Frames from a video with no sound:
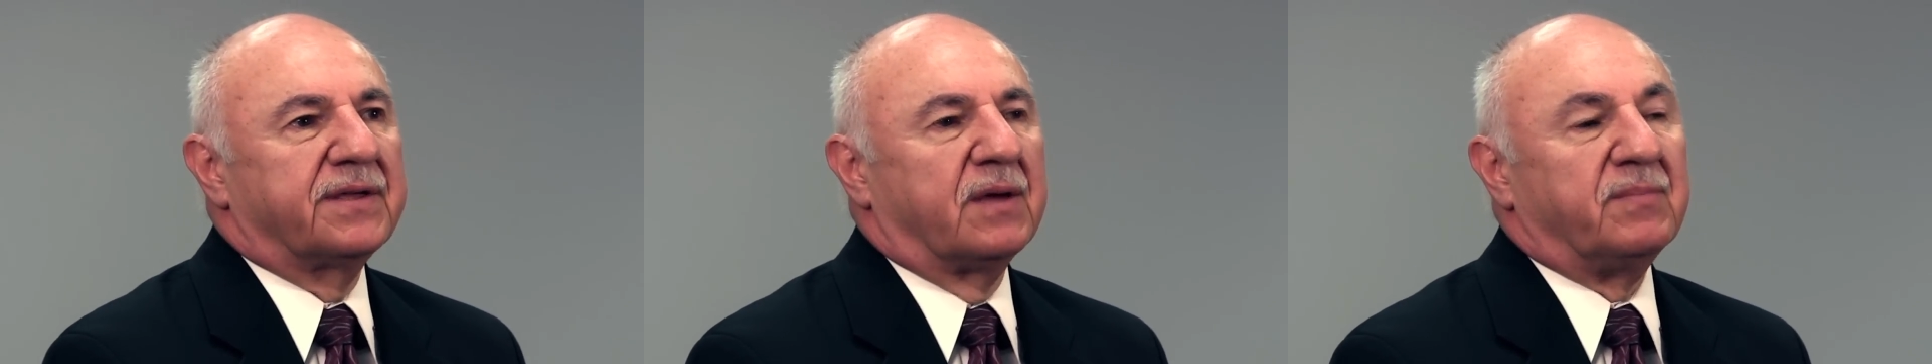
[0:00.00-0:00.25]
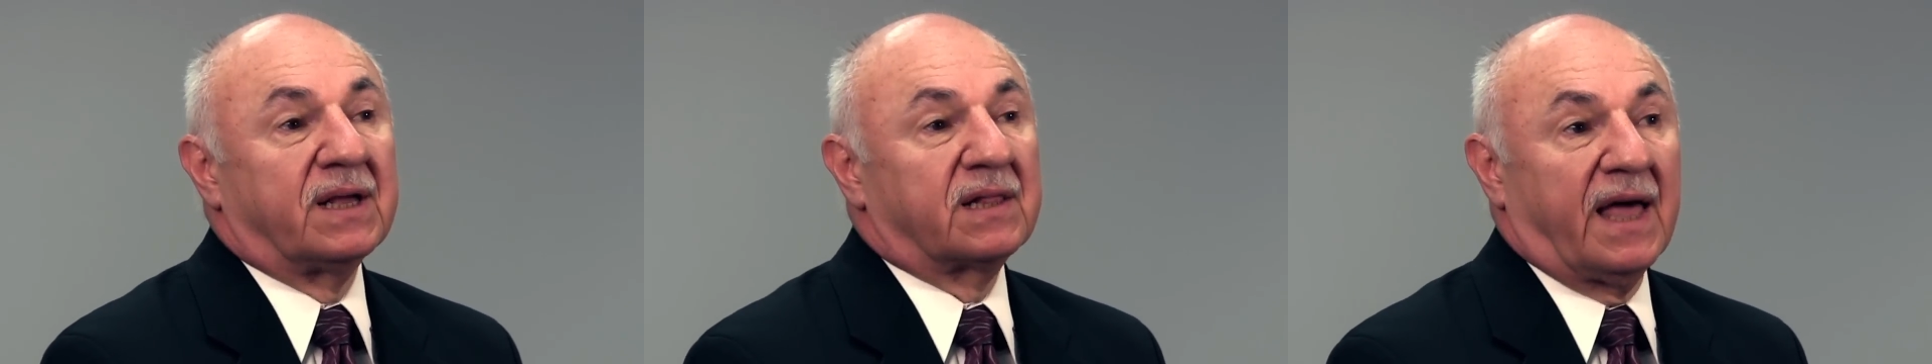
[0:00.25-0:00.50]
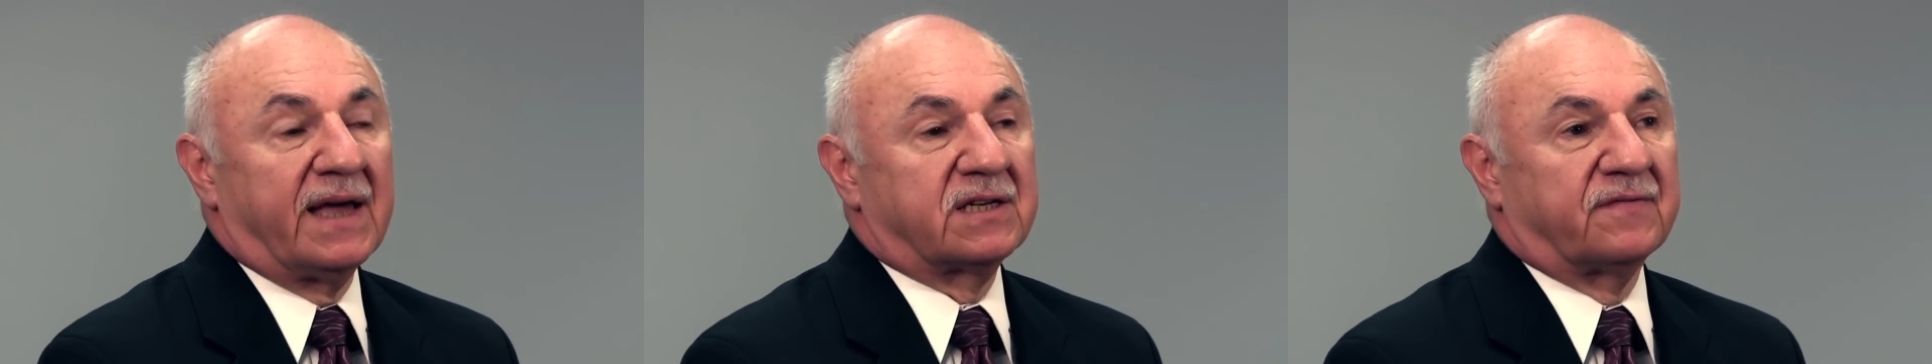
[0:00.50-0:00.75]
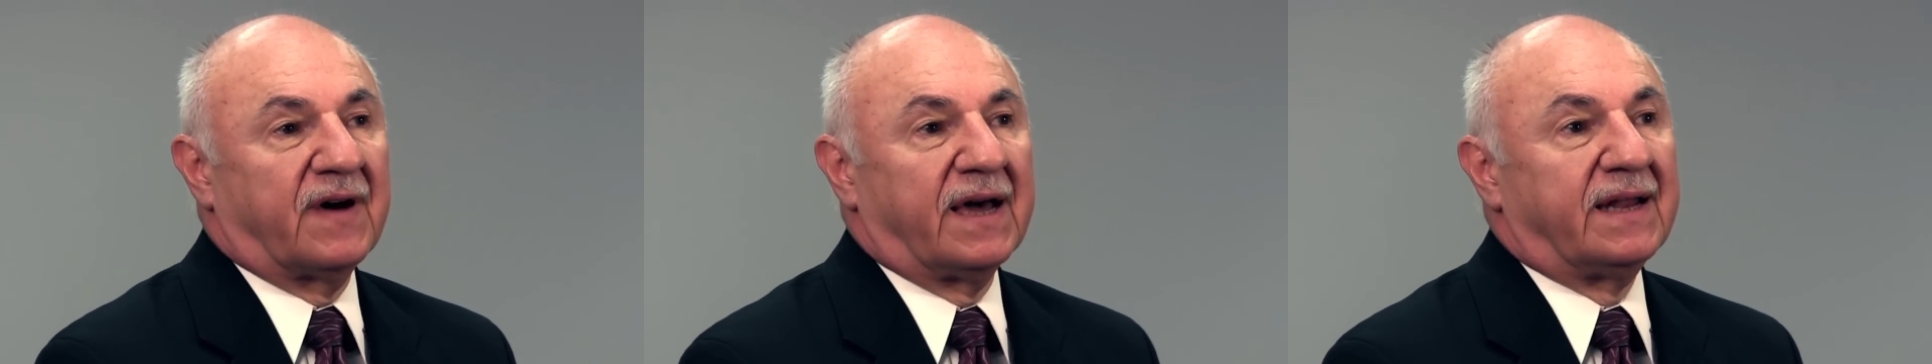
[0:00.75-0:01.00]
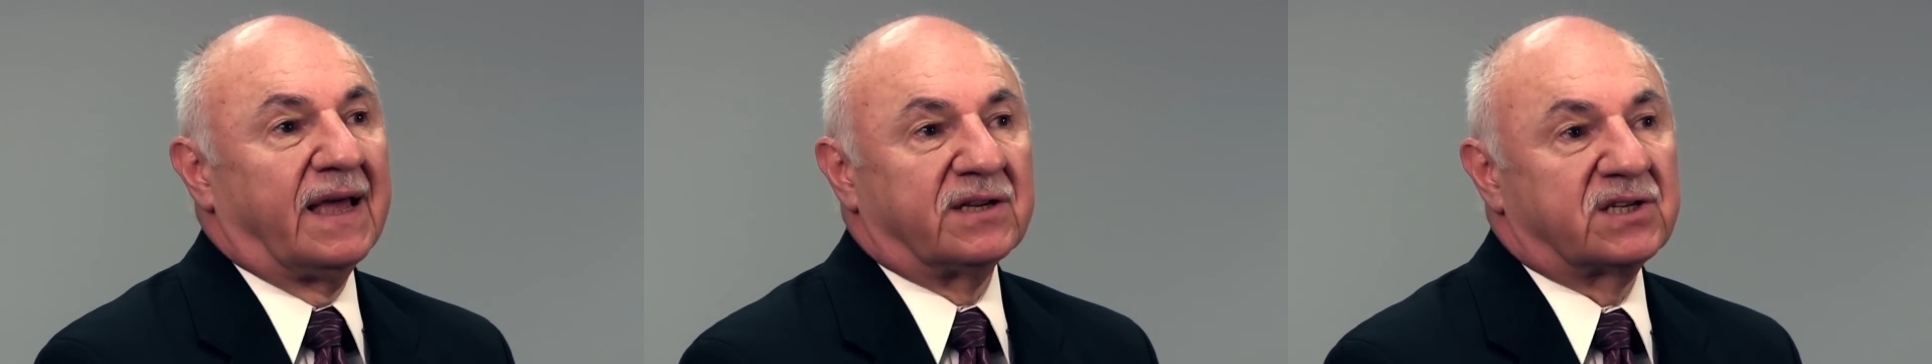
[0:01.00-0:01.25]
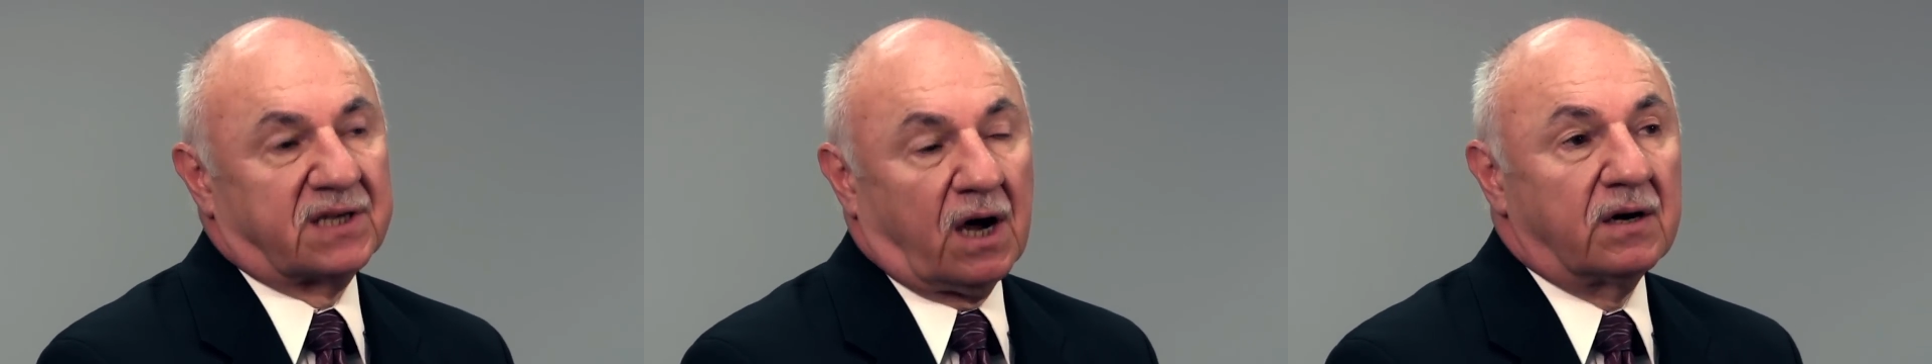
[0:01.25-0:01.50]
can be classified as
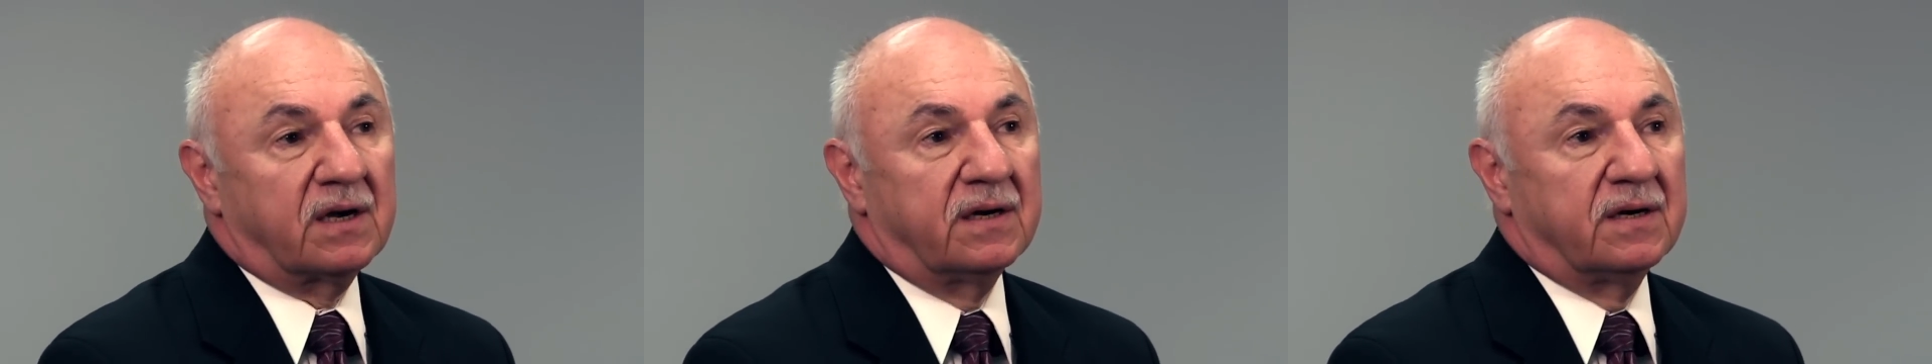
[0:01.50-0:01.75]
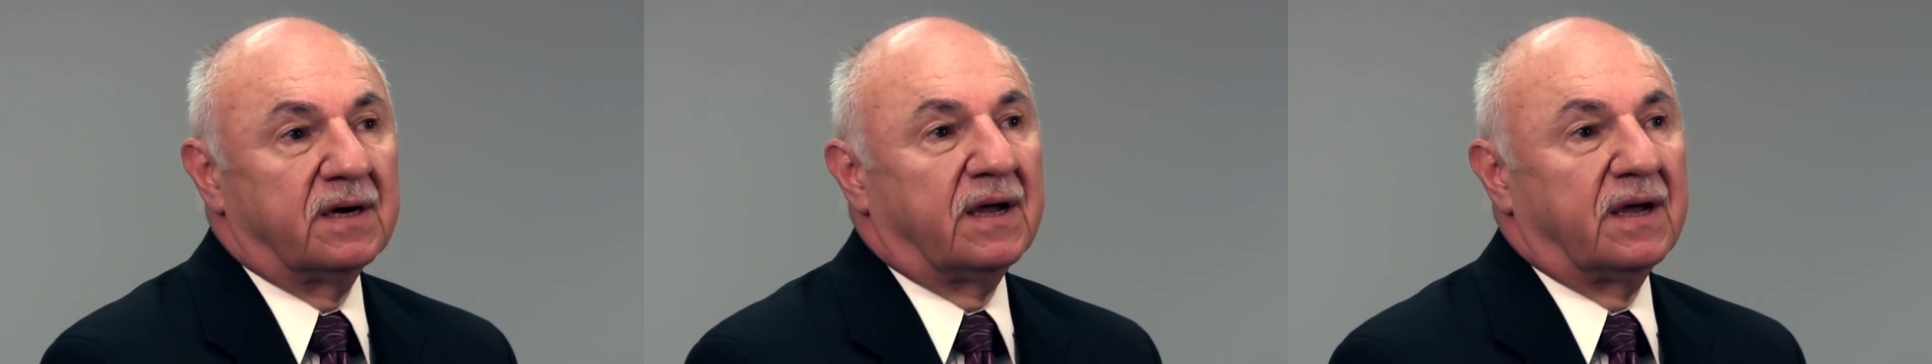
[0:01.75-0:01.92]
sunk,